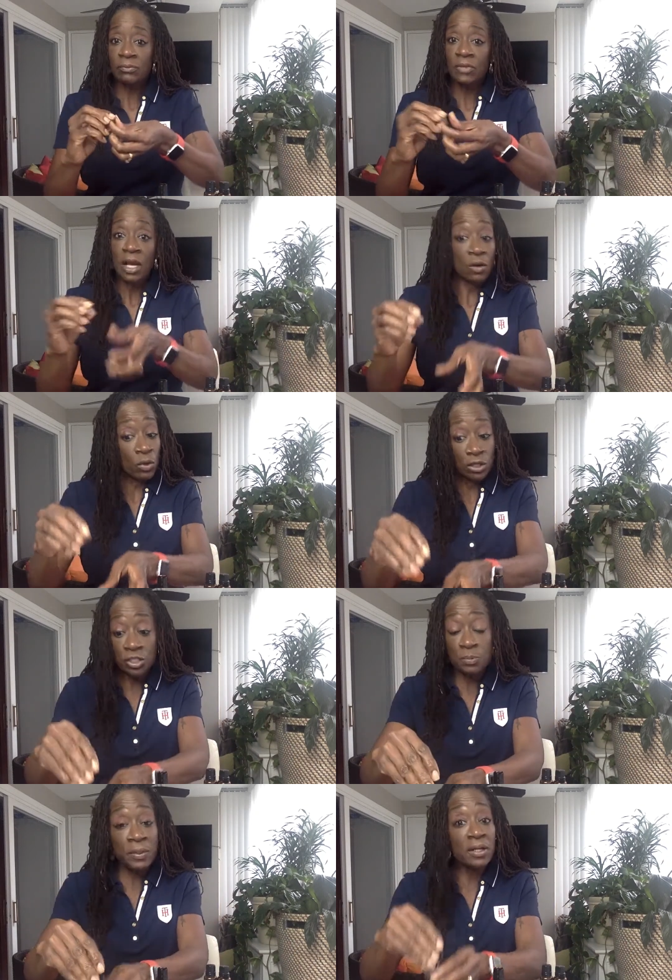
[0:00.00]
I don't want to
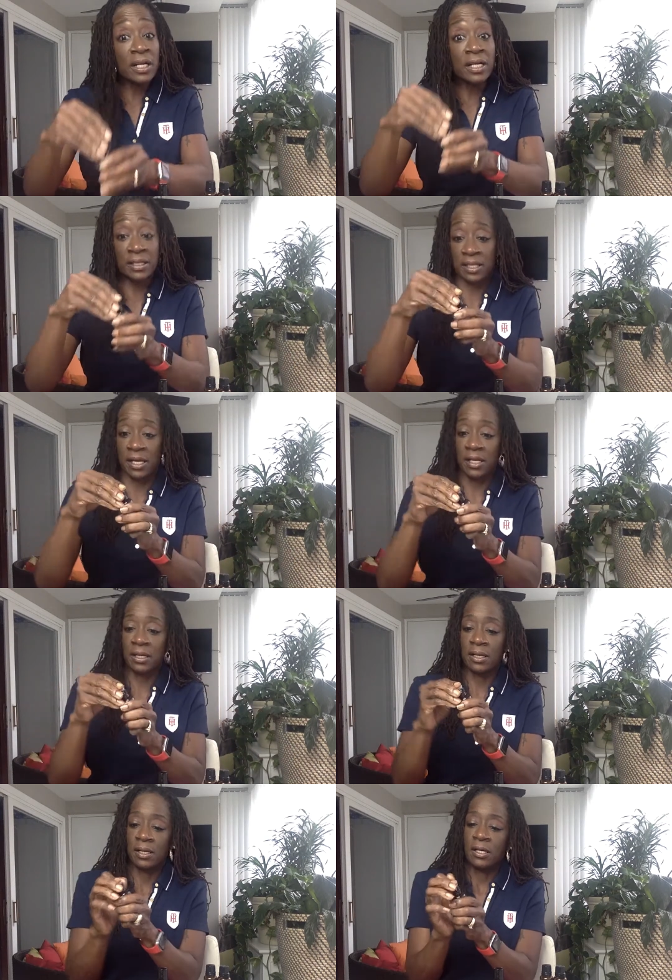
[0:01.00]
spill anything.
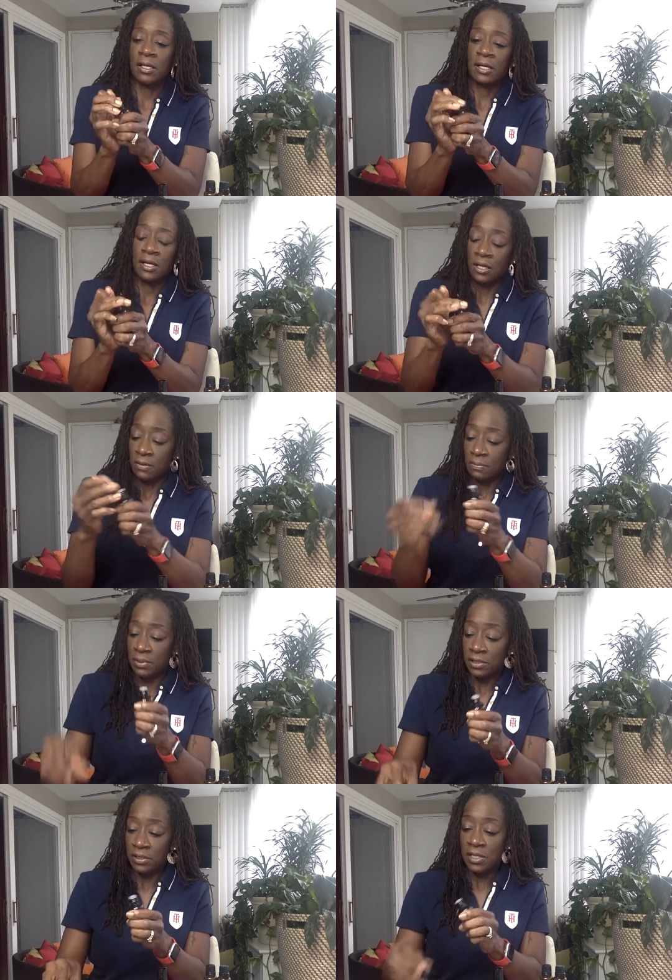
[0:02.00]

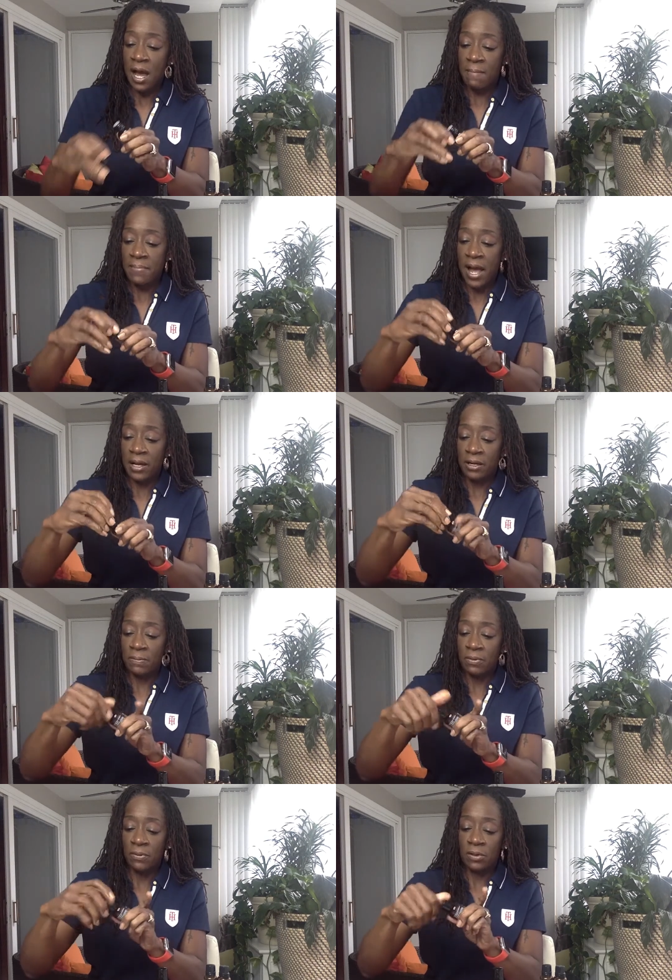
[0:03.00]
Put the top back up
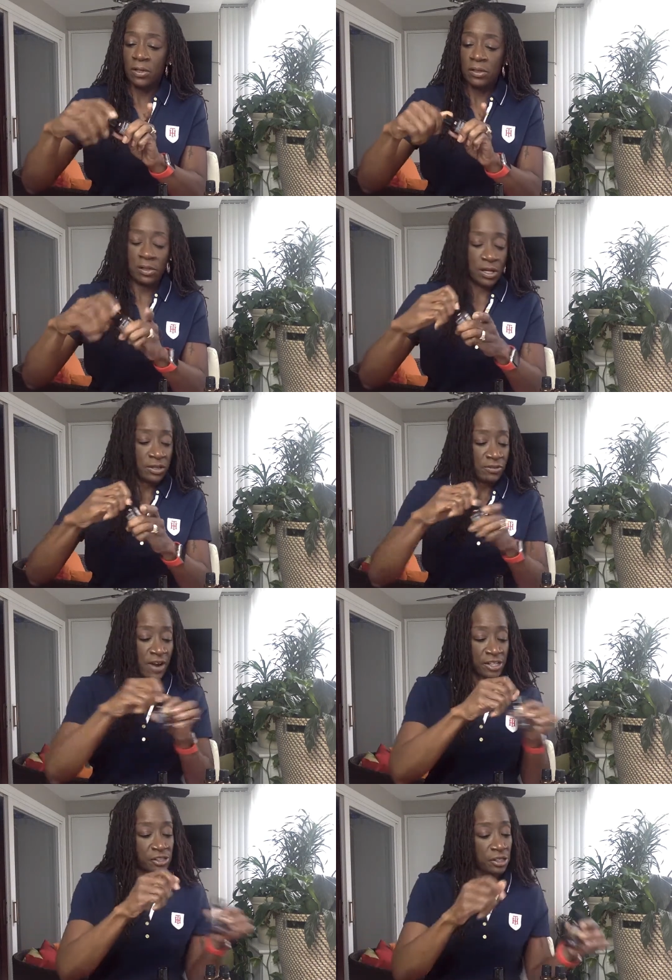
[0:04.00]
on the
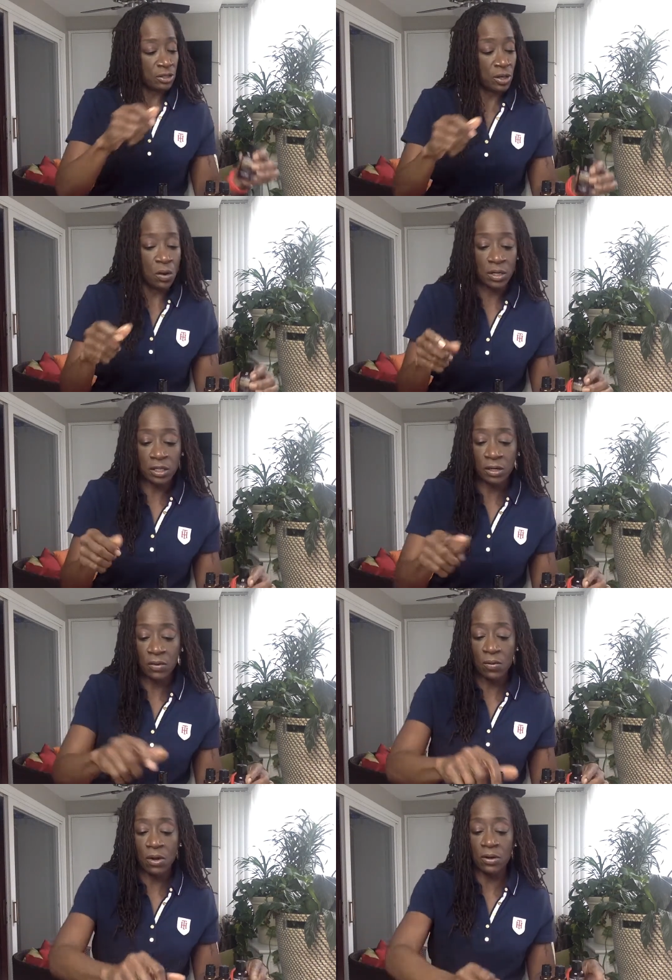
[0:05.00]
fractionated coconut
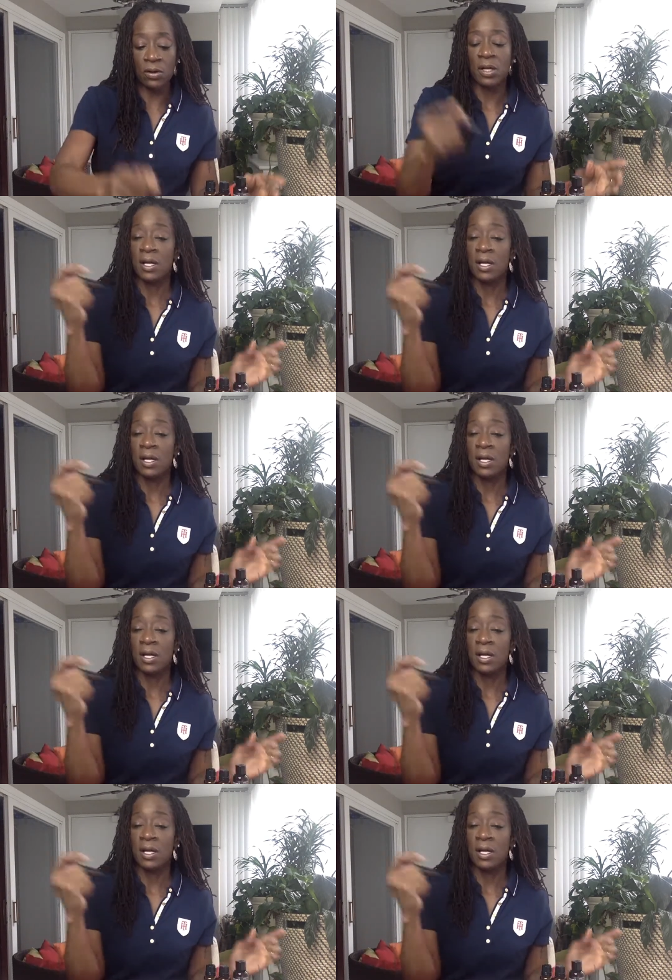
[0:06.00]
oil.